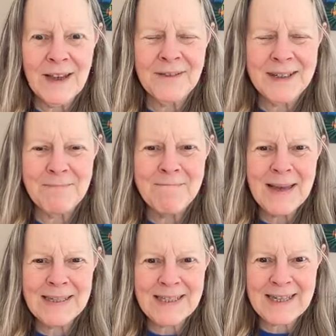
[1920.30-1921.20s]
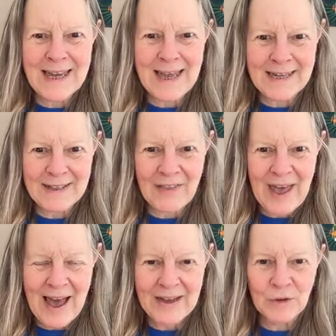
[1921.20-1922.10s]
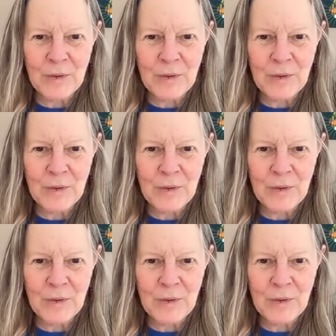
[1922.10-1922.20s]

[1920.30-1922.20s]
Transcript: have domesticated that.